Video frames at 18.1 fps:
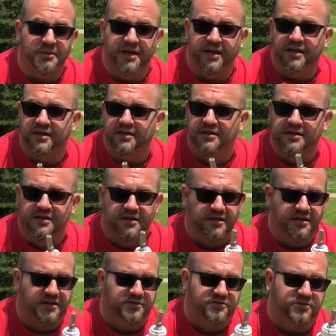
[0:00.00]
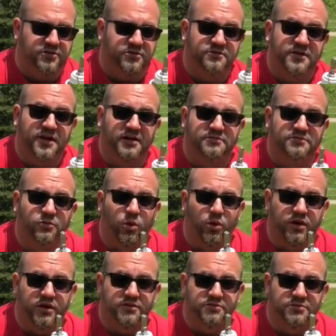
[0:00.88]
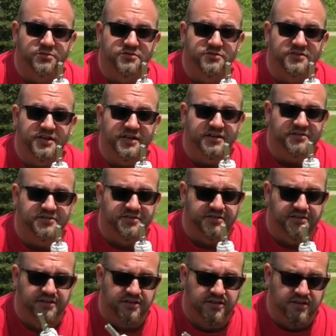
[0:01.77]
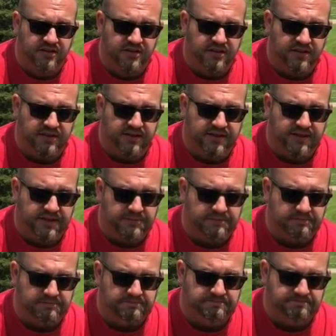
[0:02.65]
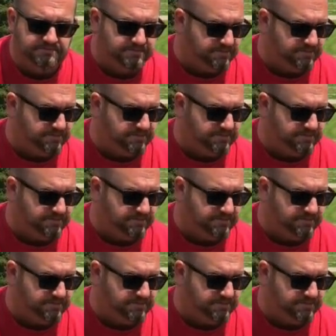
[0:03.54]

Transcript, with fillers: Mini, so you've got forty through six. Um,